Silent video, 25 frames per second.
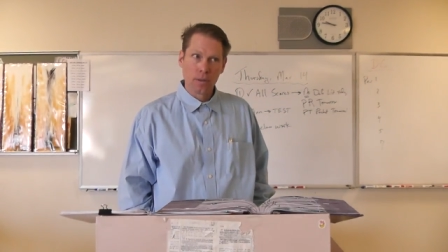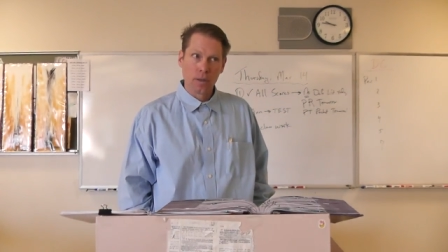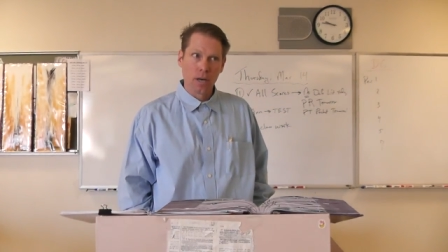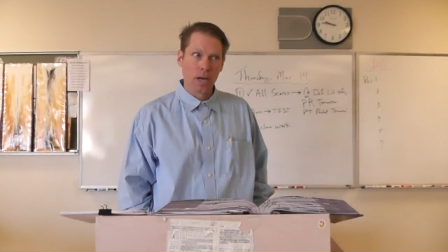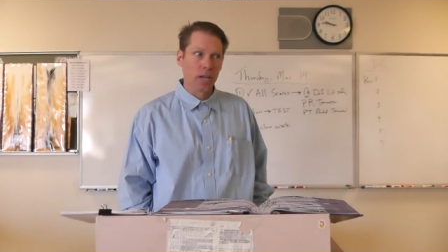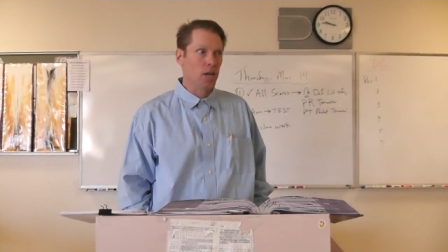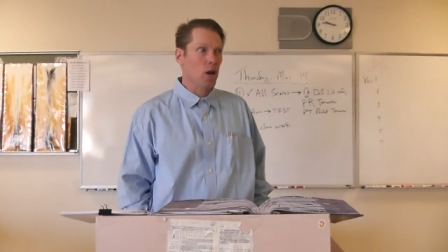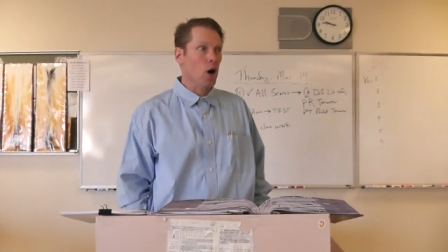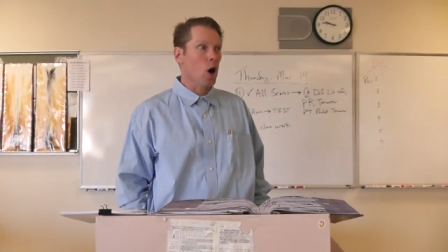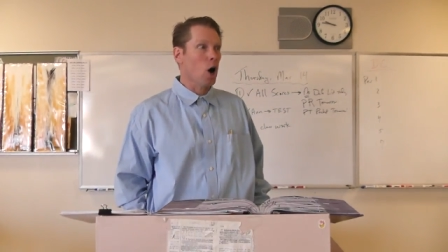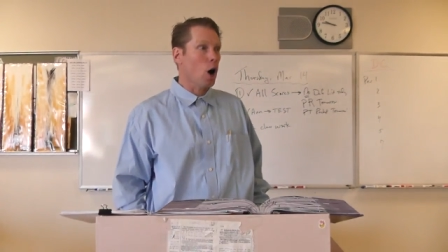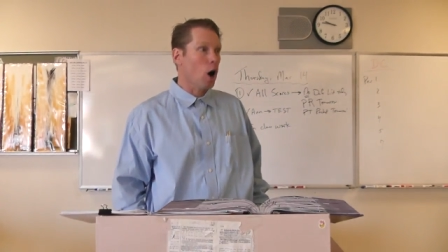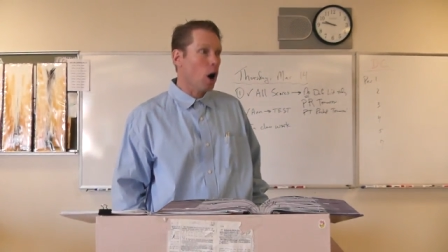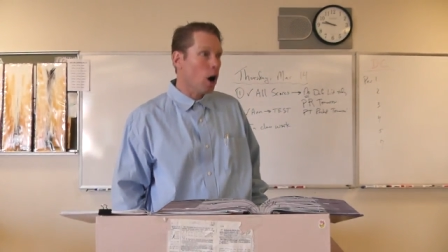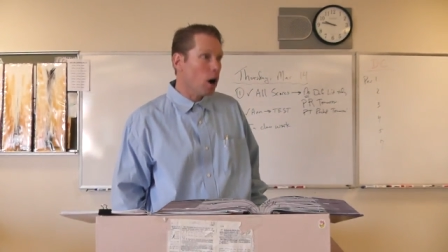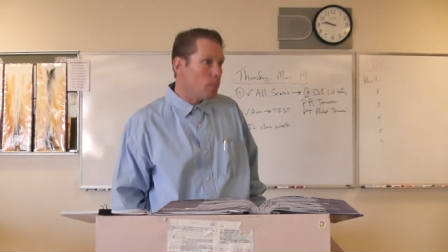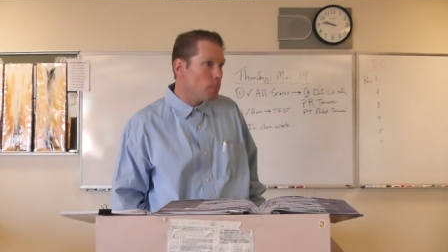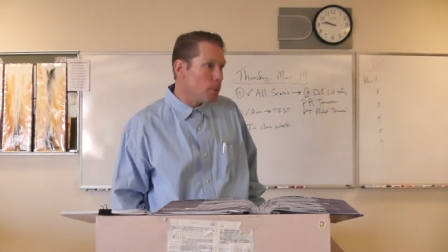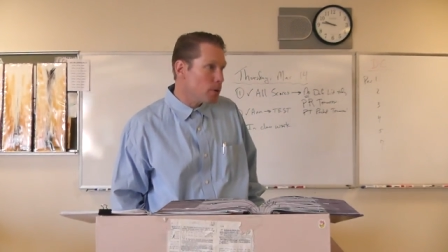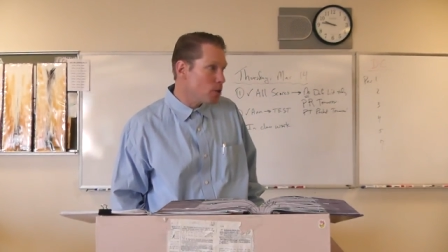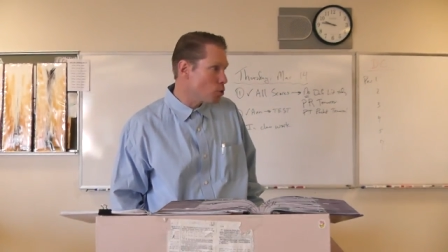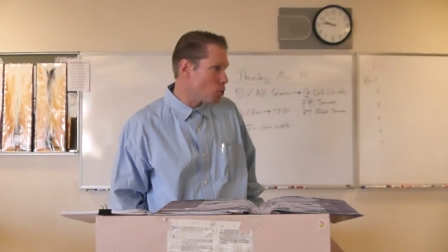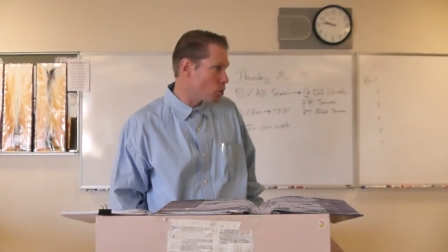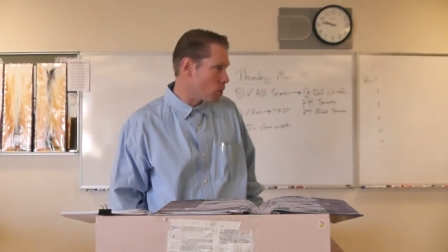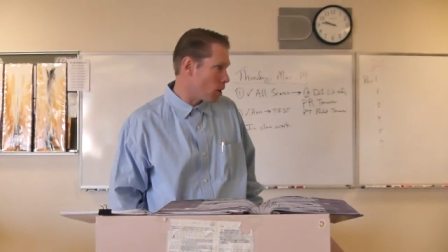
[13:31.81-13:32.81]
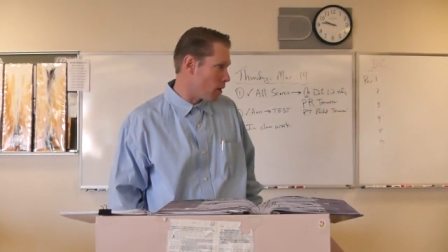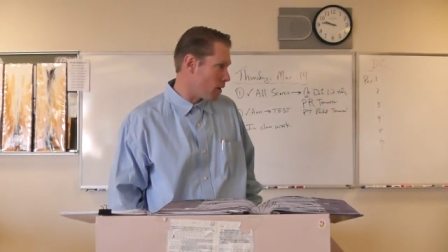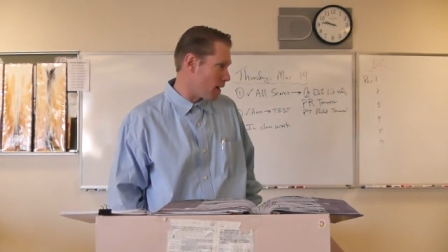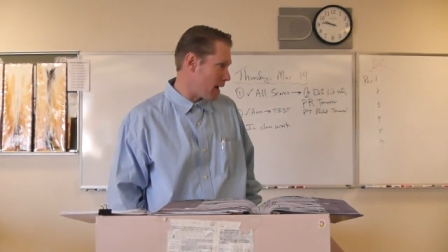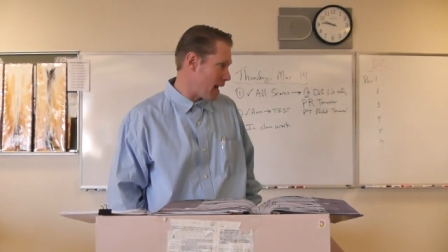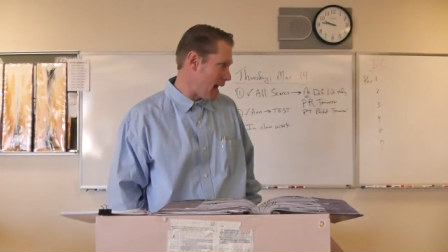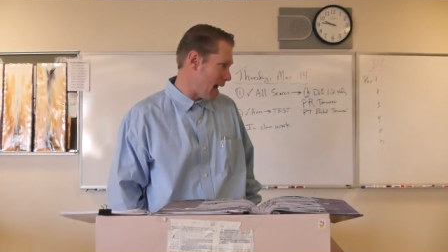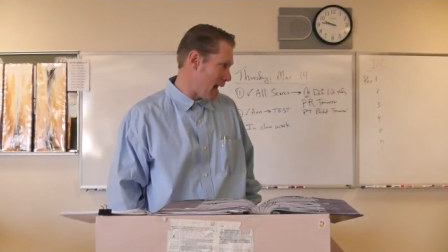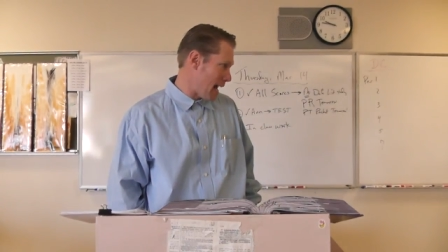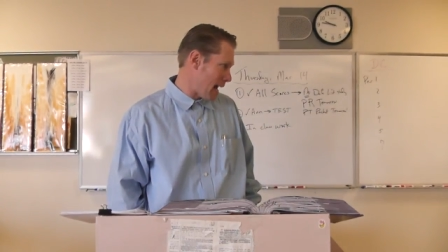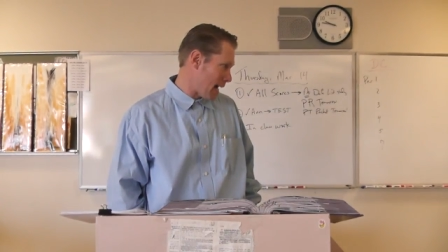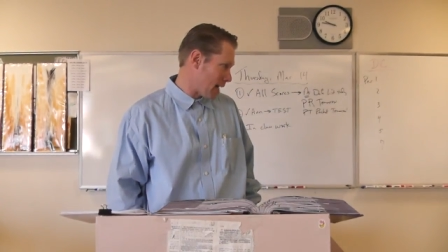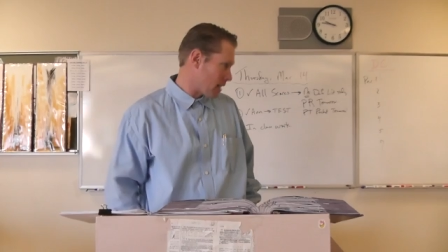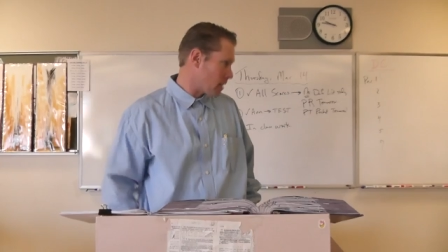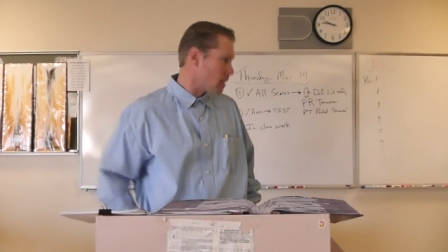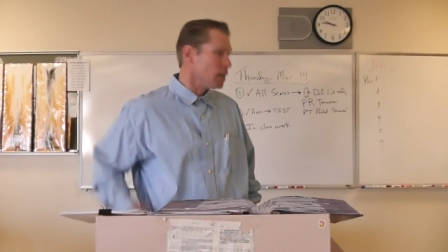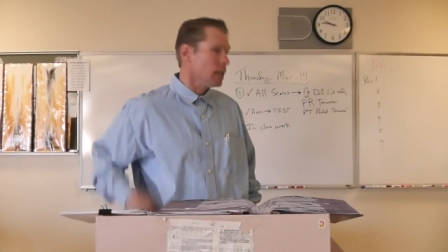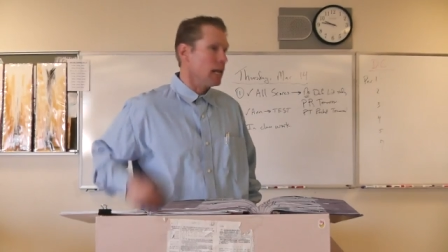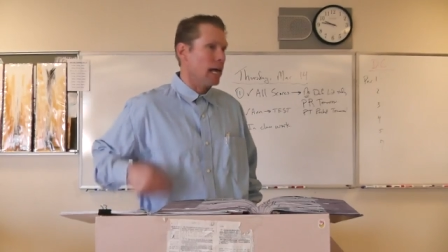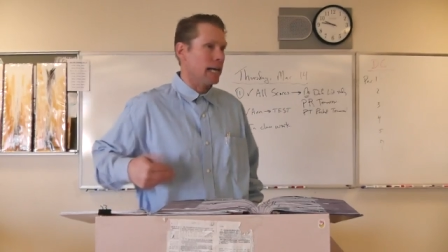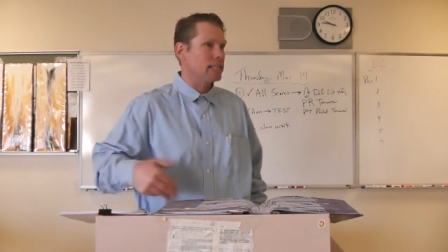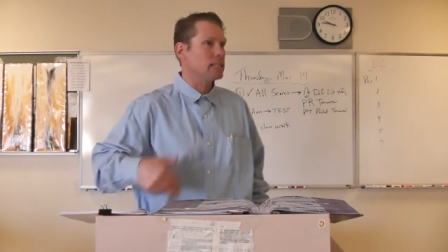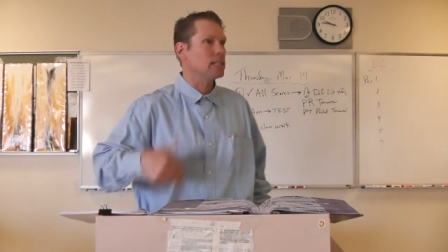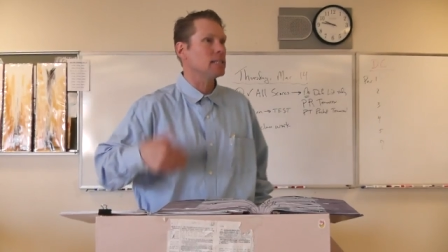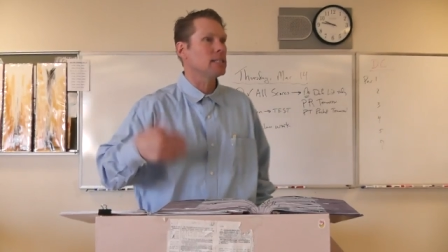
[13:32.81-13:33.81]
An arbitrary act
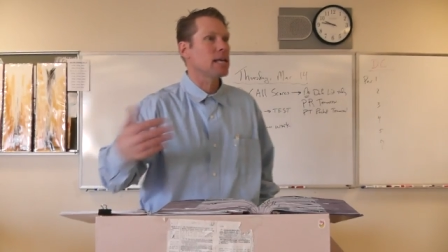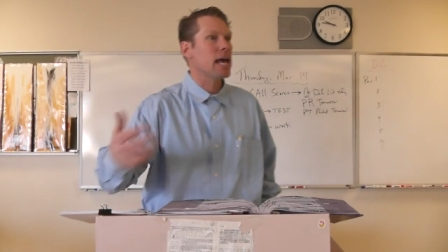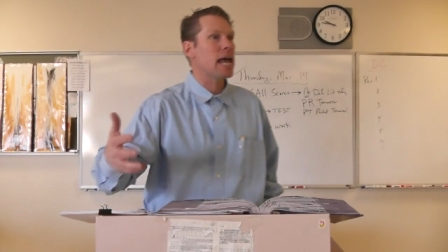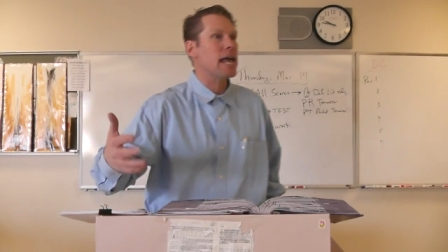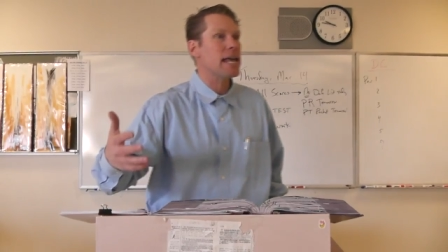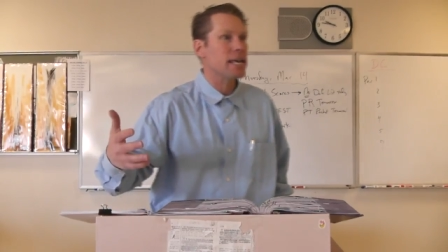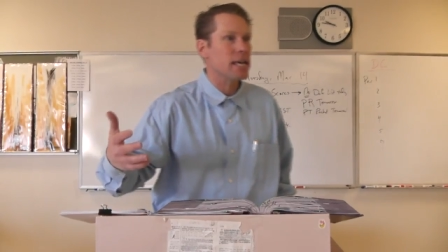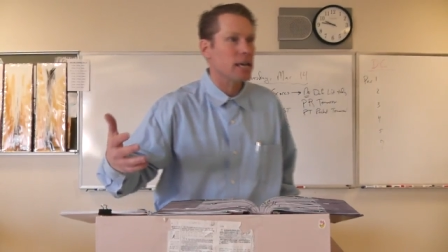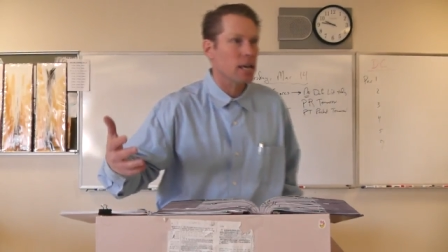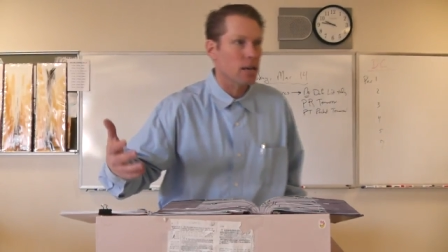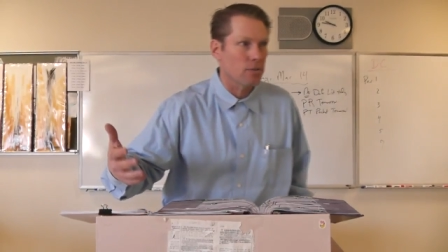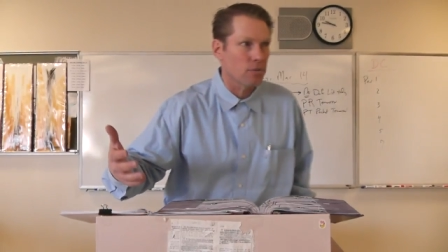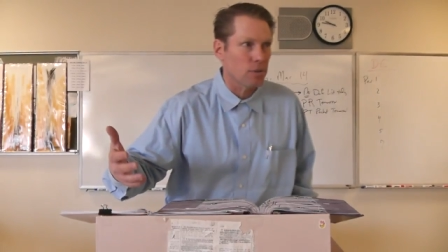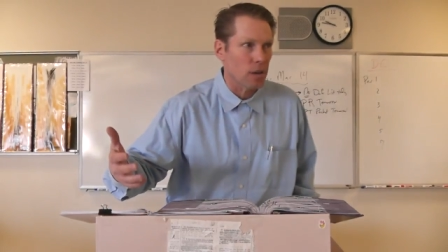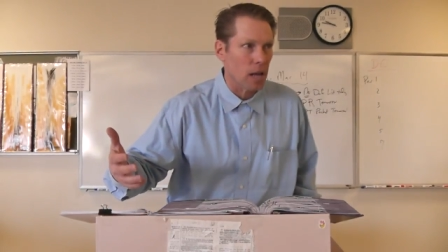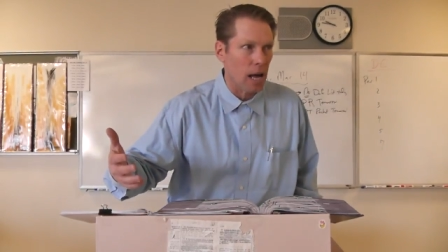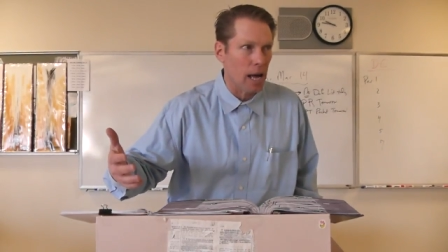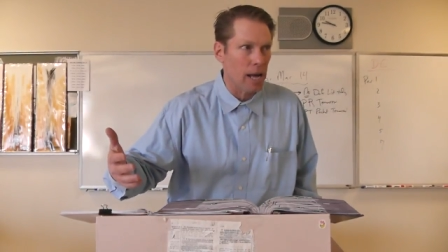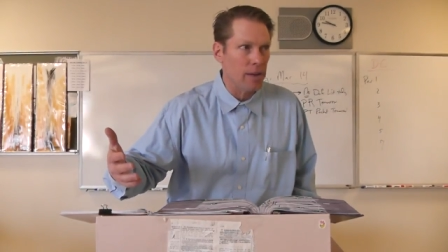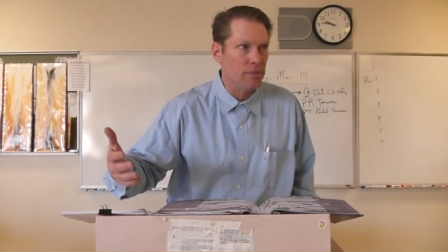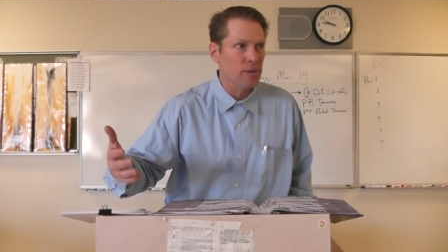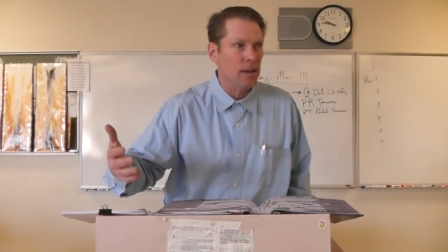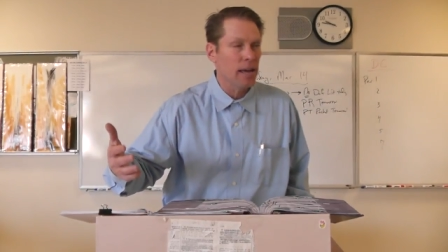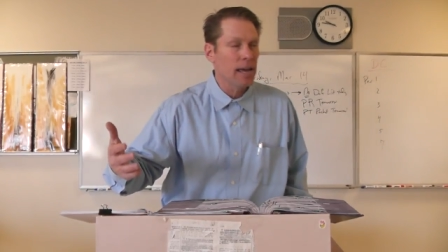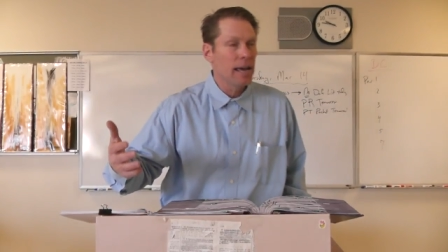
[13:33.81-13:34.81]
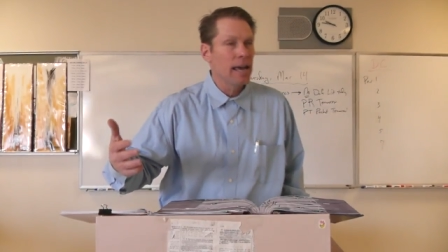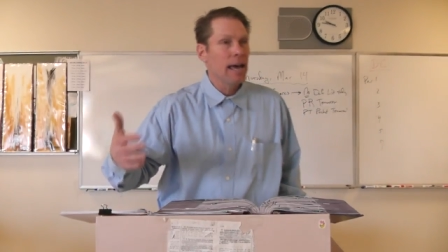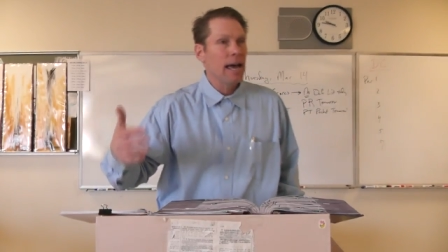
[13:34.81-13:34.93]
like the taking of life